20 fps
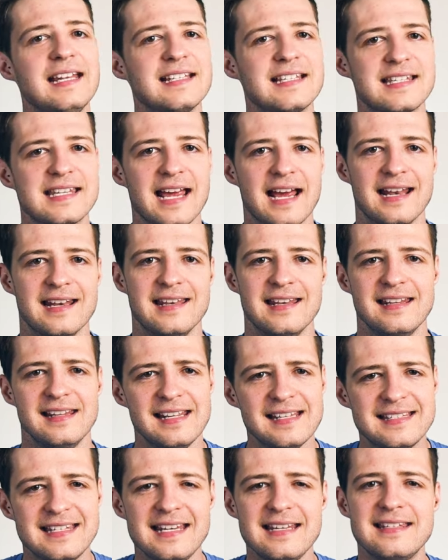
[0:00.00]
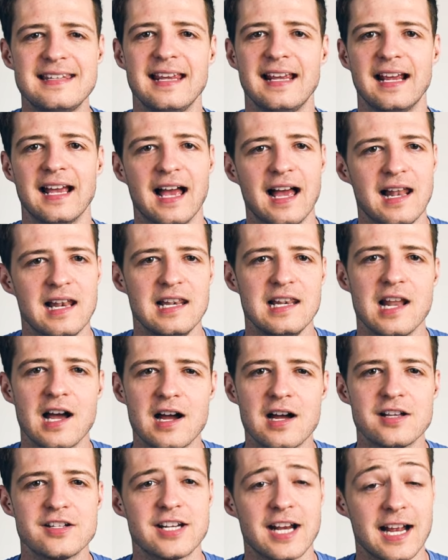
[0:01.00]
Instead, it's eating a
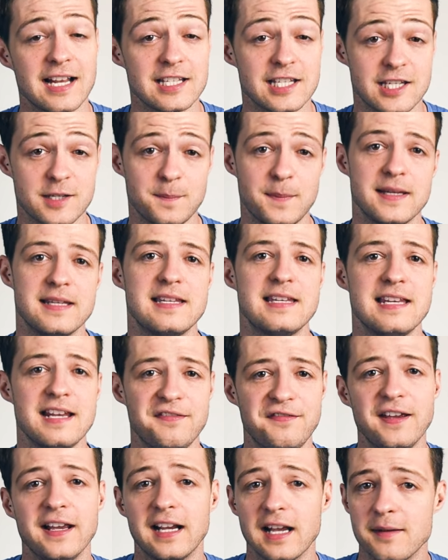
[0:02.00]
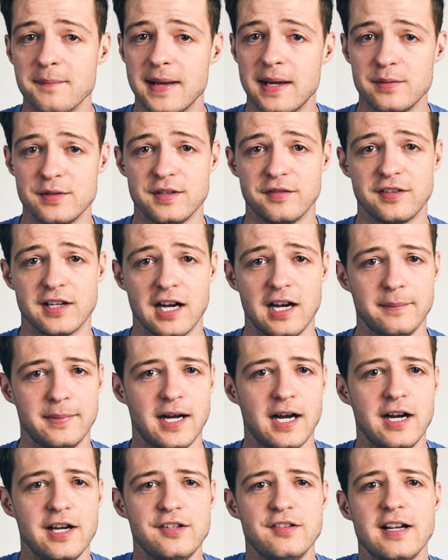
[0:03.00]
large and specific amount of
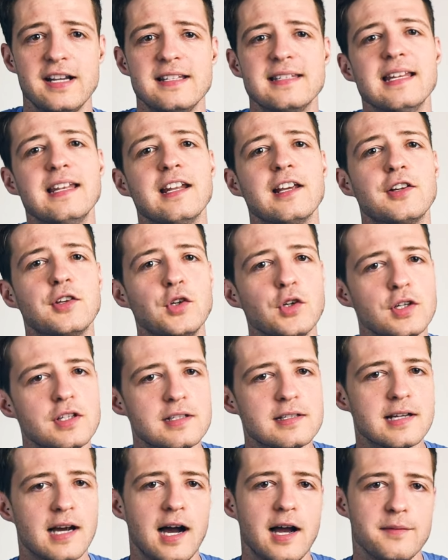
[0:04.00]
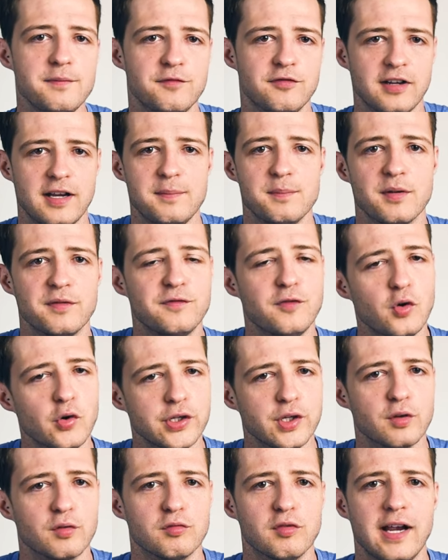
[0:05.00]
carbohydrates in a good time frame
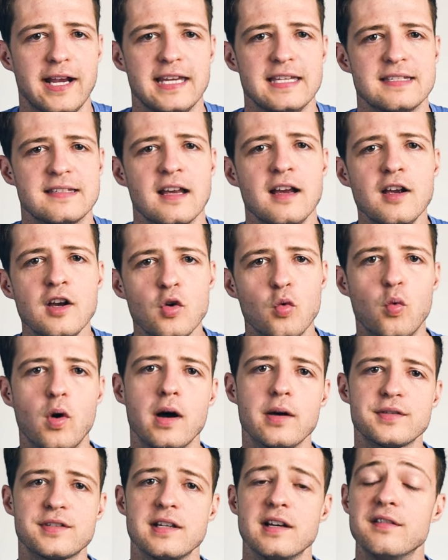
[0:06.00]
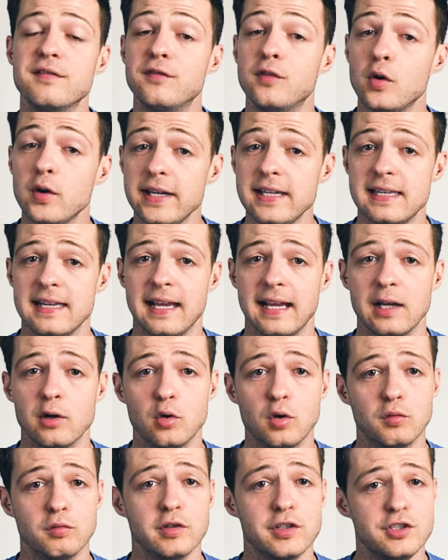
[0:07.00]
before your race, whilst avoiding
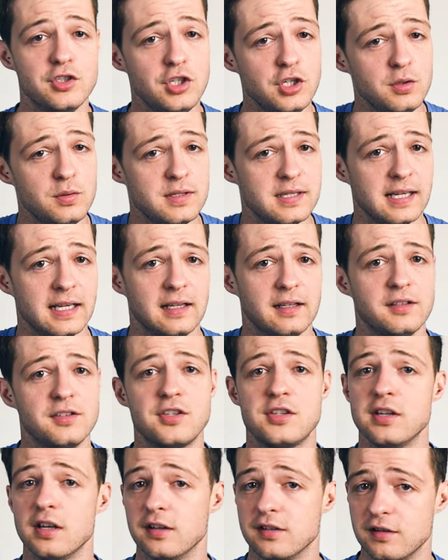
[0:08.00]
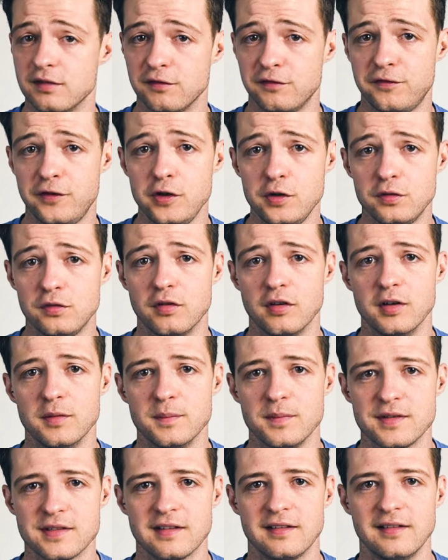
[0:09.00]
or reducing certain food
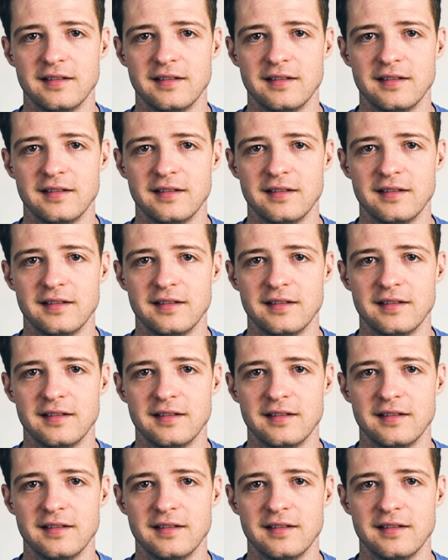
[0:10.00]
groups.